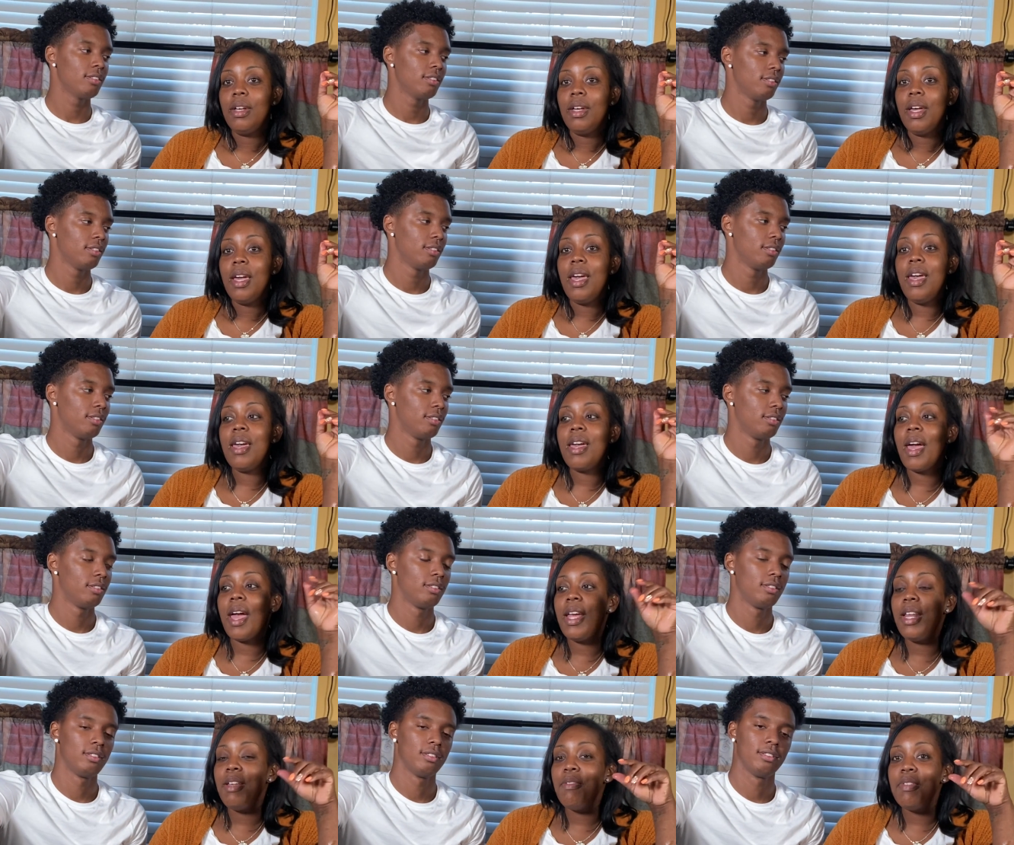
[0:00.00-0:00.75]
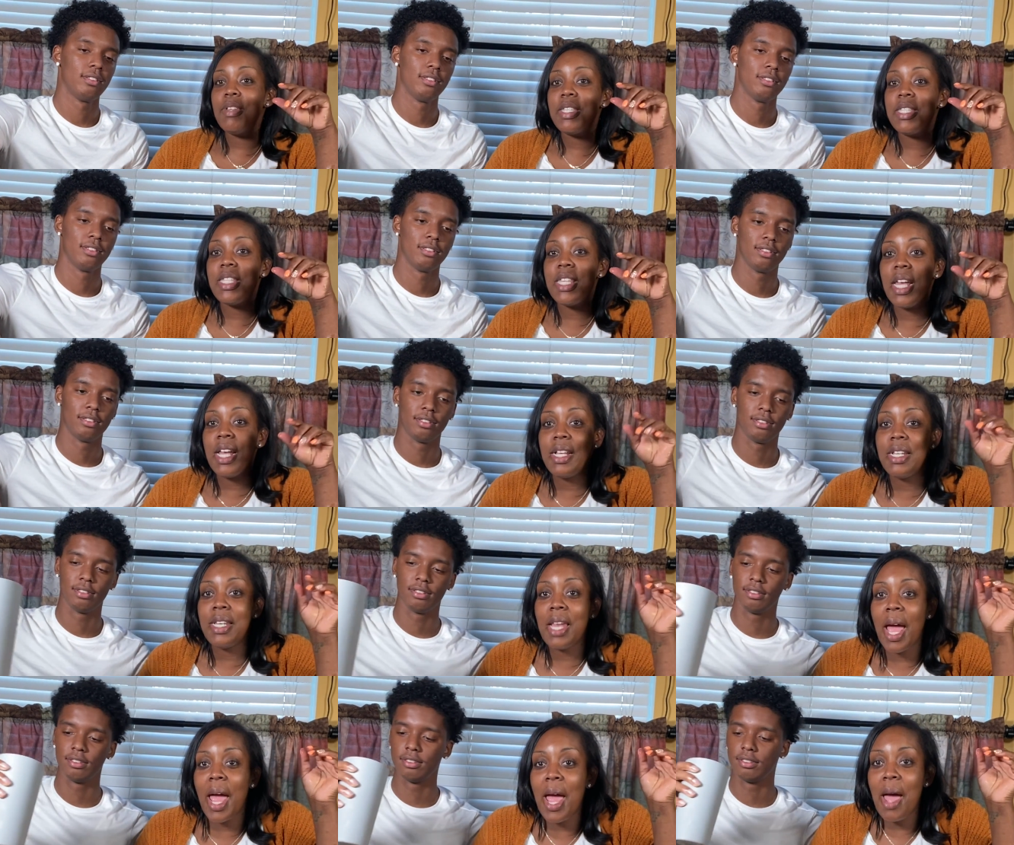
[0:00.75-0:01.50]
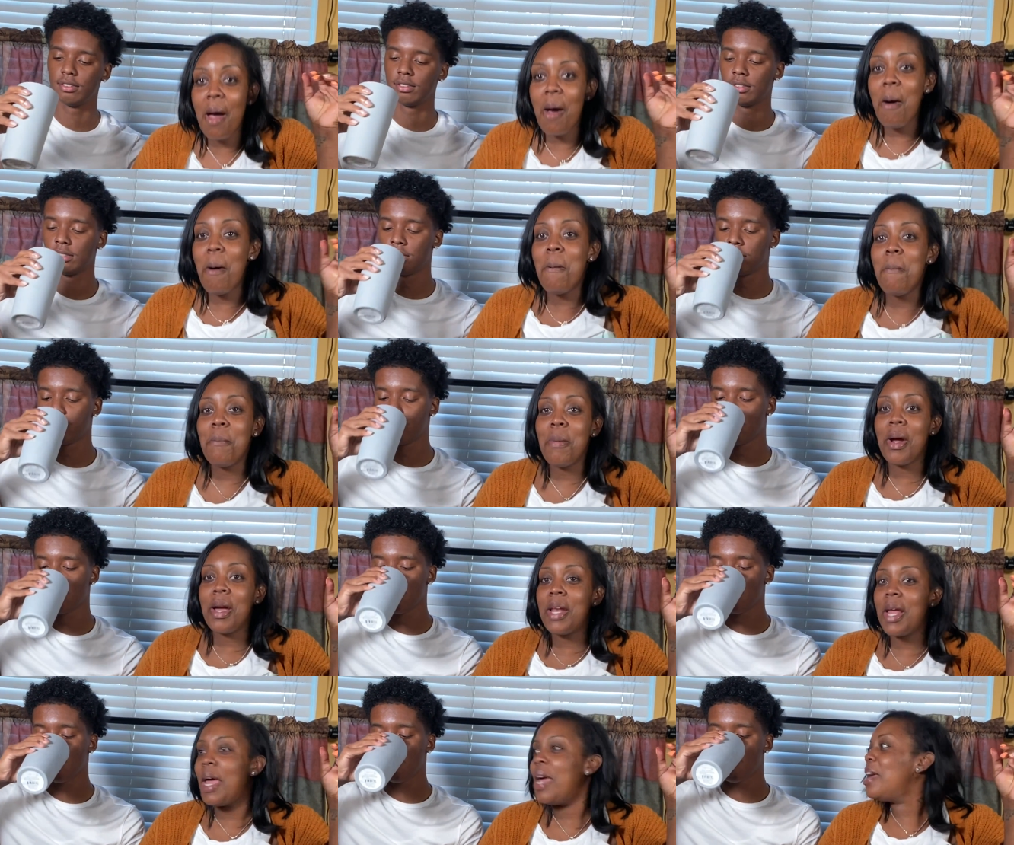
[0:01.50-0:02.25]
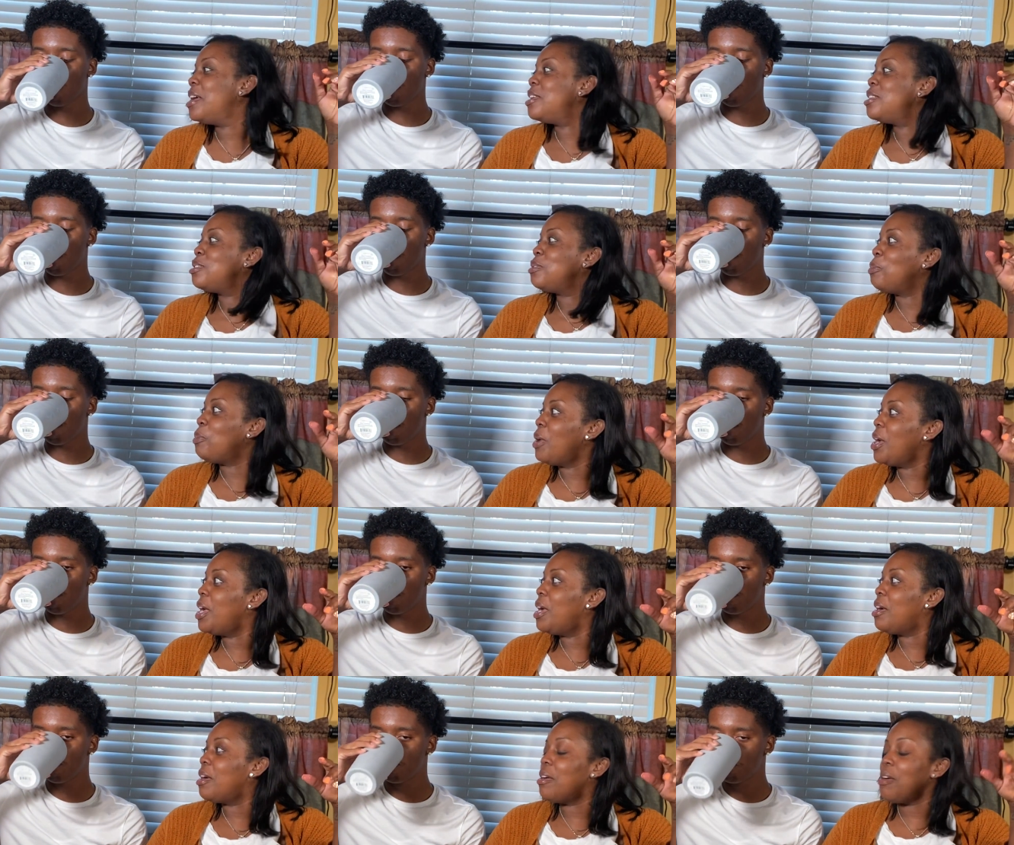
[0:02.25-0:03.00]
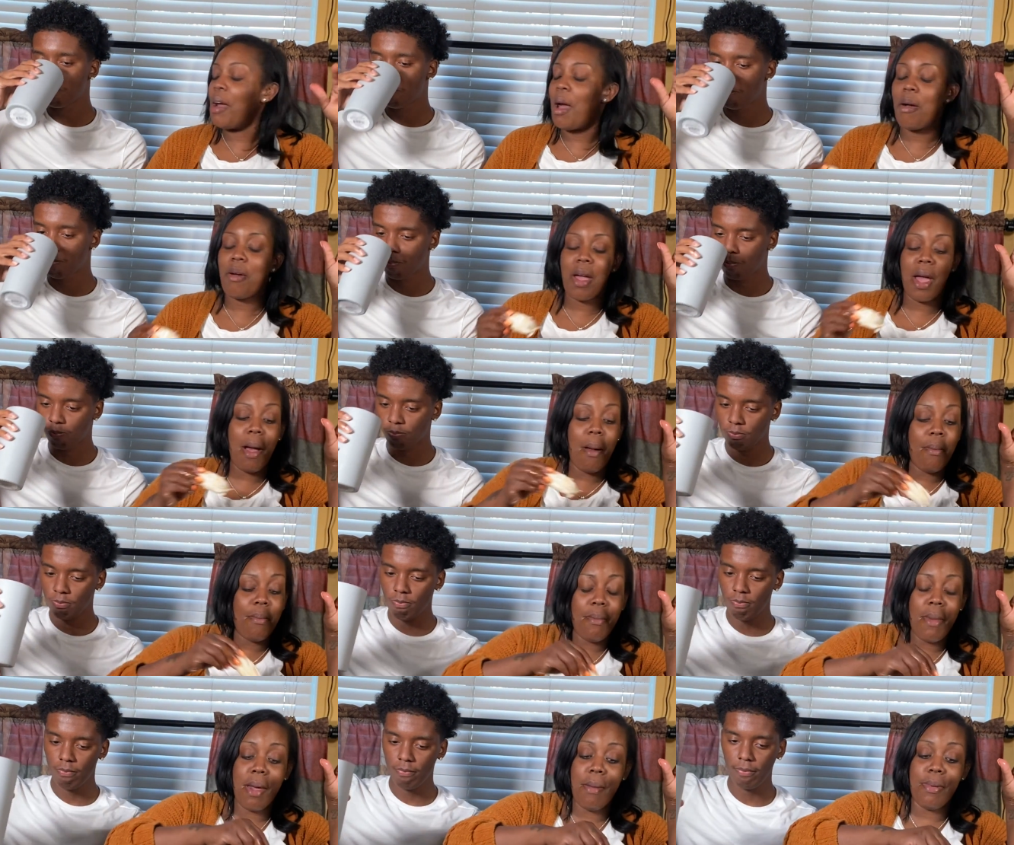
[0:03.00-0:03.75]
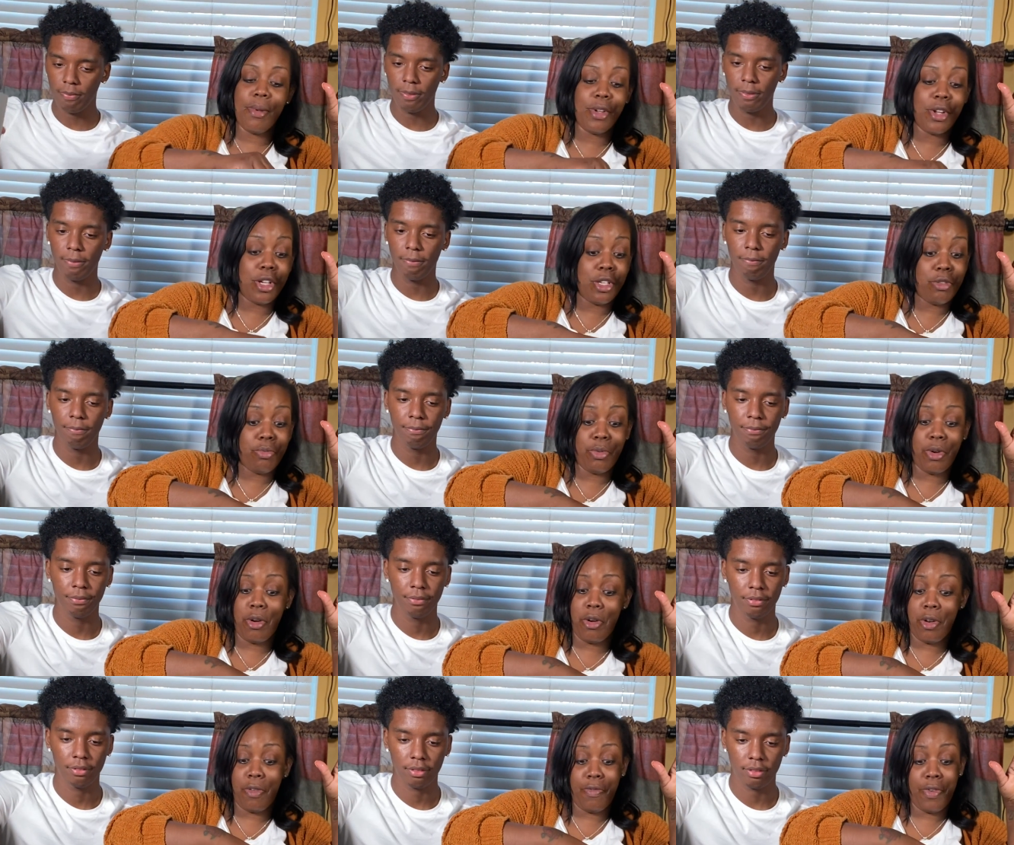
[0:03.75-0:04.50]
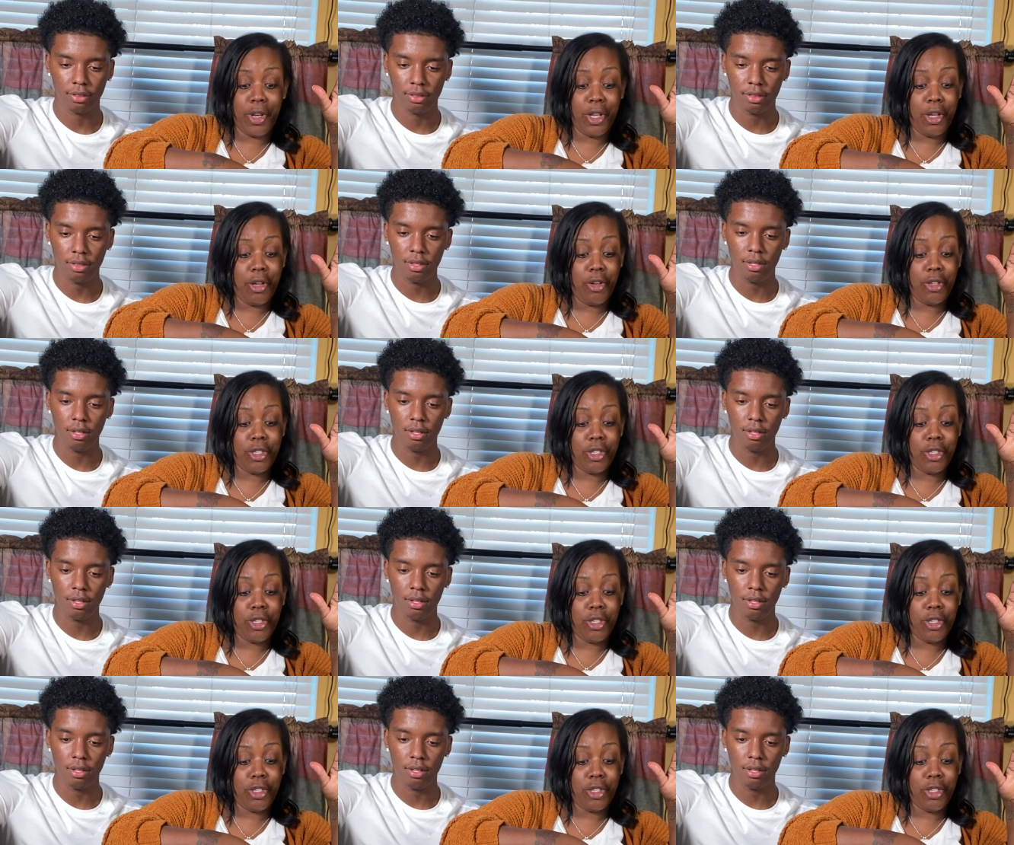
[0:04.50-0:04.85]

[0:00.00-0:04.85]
Speaker 1: He can't even sit down, bro. That is weird. Okay, maybe because we're on a video,